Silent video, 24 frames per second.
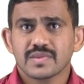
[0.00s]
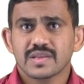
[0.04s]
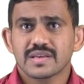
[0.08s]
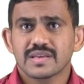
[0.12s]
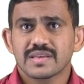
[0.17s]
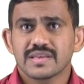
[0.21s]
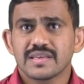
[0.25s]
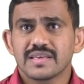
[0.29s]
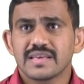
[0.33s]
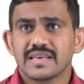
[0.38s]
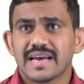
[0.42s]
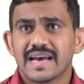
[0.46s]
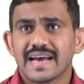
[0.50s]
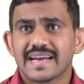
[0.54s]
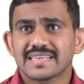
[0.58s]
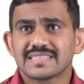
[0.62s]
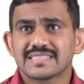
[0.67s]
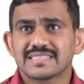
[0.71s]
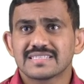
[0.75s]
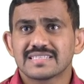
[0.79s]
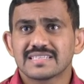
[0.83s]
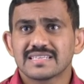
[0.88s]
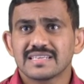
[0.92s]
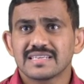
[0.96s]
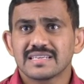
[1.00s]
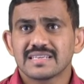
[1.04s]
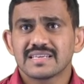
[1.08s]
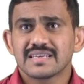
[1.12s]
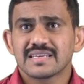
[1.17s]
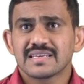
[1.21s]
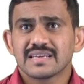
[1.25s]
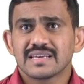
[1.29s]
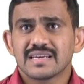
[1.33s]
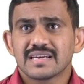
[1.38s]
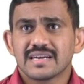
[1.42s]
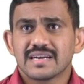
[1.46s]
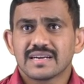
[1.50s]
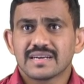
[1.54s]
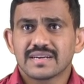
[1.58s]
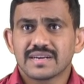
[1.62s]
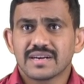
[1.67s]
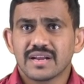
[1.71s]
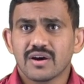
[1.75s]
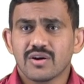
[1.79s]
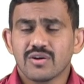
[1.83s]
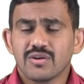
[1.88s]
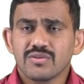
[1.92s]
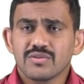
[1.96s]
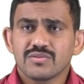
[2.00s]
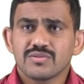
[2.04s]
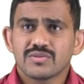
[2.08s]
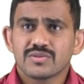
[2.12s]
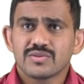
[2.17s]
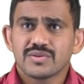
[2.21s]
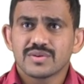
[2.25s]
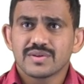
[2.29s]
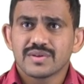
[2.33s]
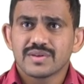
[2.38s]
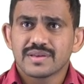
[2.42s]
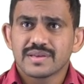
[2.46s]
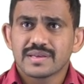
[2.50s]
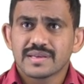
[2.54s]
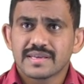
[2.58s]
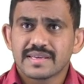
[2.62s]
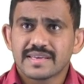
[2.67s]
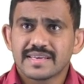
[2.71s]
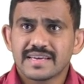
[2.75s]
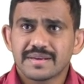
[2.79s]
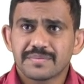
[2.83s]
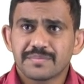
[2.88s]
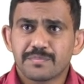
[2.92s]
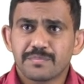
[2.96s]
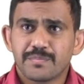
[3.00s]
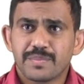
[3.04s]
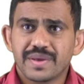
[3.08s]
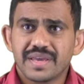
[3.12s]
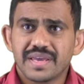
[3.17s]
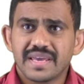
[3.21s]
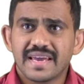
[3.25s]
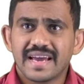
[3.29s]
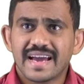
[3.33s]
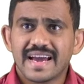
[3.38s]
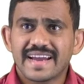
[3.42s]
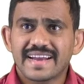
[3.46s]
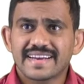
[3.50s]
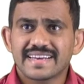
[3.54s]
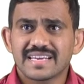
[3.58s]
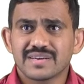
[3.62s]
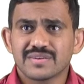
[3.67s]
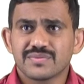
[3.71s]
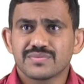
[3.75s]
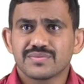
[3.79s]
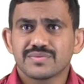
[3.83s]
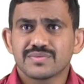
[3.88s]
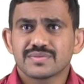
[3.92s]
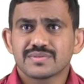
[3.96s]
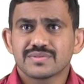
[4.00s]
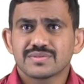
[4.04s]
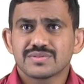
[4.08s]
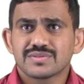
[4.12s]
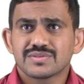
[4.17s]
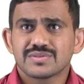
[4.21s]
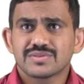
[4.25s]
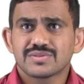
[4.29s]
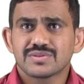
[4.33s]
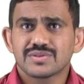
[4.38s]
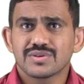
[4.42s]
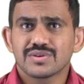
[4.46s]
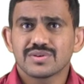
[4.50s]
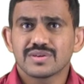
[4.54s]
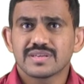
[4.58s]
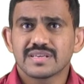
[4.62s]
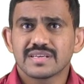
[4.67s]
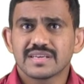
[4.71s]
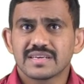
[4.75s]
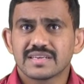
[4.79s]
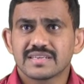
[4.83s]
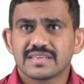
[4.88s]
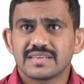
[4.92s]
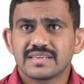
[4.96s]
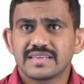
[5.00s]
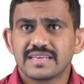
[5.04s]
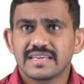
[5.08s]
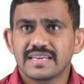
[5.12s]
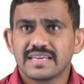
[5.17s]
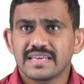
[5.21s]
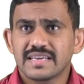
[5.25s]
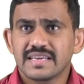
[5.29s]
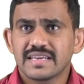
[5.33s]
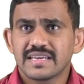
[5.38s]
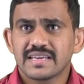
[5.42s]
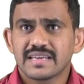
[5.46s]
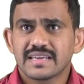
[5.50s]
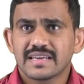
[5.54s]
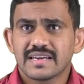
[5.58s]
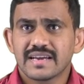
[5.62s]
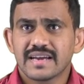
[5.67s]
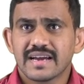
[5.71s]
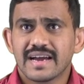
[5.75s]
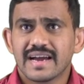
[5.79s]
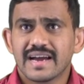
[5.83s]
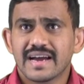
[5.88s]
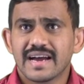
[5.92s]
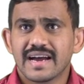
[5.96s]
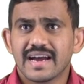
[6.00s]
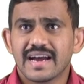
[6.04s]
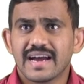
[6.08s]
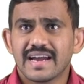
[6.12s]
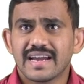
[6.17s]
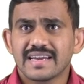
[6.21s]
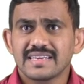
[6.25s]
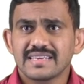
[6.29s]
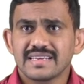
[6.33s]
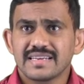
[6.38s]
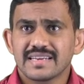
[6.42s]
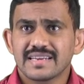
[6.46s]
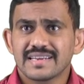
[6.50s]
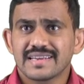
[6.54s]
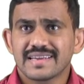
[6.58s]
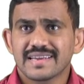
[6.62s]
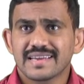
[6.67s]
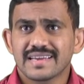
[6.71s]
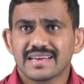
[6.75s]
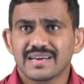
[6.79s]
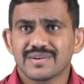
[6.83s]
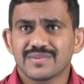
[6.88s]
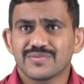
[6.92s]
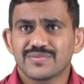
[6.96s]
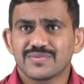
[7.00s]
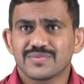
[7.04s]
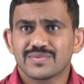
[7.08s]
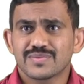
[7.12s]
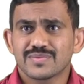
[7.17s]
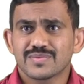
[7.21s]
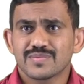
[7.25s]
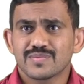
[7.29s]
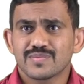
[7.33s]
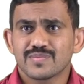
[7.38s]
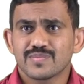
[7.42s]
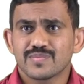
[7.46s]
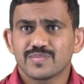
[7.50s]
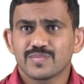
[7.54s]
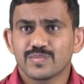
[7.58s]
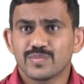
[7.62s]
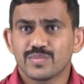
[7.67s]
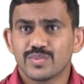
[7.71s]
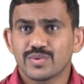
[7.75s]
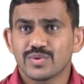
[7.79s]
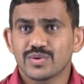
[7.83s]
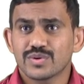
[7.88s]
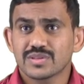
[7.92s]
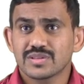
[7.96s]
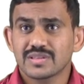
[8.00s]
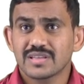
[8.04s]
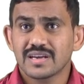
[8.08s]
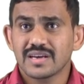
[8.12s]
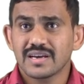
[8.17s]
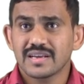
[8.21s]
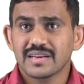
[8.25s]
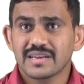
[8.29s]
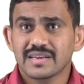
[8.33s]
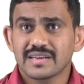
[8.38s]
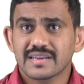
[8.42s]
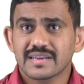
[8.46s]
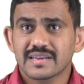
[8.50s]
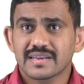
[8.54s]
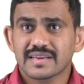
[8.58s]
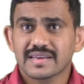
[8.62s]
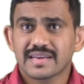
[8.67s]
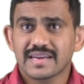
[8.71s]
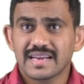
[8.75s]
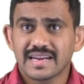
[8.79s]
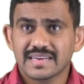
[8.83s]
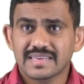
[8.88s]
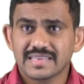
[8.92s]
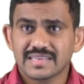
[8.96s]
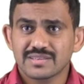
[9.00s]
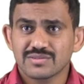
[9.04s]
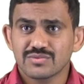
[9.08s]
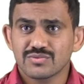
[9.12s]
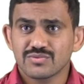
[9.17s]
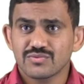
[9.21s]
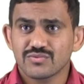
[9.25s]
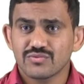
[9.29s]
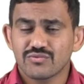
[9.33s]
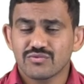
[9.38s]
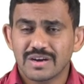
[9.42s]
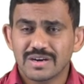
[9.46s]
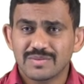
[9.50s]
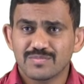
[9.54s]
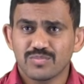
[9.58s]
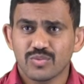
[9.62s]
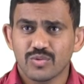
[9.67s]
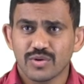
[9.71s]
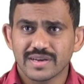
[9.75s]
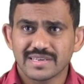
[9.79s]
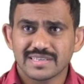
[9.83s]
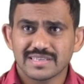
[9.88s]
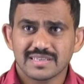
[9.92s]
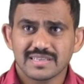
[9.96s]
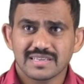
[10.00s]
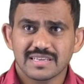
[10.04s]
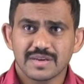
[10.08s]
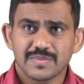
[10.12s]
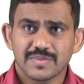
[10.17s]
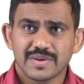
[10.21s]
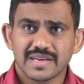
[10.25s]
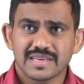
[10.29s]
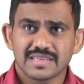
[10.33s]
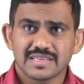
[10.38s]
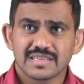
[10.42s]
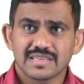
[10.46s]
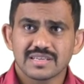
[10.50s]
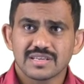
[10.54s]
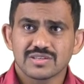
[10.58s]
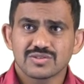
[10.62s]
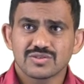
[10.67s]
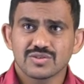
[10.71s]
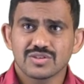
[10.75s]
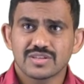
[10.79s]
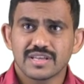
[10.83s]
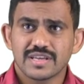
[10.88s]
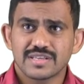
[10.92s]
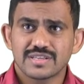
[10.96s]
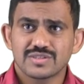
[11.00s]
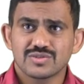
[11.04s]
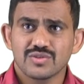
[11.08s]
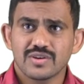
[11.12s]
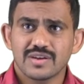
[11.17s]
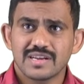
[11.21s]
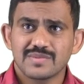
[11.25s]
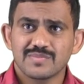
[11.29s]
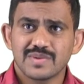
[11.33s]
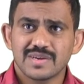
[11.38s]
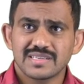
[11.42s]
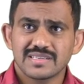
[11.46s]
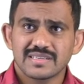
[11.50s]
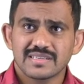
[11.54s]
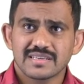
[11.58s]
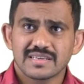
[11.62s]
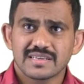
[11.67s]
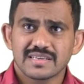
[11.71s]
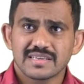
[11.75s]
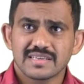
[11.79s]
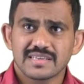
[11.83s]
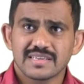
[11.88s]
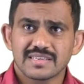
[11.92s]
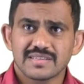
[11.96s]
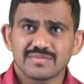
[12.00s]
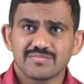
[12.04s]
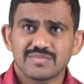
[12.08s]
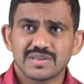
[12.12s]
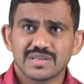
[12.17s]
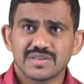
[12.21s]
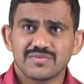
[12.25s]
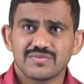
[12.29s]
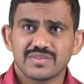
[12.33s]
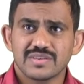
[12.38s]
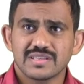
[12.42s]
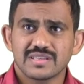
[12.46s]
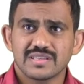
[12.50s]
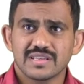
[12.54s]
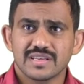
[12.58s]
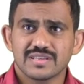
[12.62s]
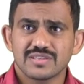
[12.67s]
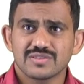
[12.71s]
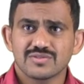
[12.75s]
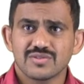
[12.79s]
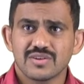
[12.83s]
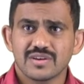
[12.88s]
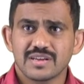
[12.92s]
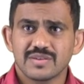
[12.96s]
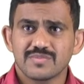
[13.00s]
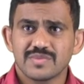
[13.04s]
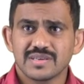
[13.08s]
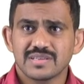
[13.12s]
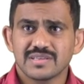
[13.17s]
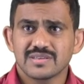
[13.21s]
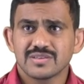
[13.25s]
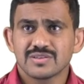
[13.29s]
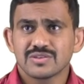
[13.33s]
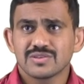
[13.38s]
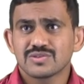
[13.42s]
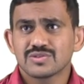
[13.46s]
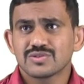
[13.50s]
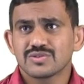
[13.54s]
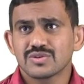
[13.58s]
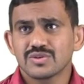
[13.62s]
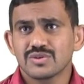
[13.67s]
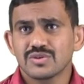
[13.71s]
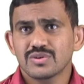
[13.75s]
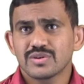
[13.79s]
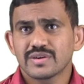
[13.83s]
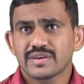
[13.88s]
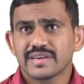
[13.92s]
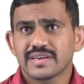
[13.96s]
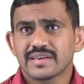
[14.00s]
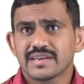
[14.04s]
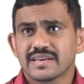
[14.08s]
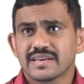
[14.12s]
E and C. Now here B and F. So here D and F both are connected to one point. Am I right? So there is no element in between. There is no element. So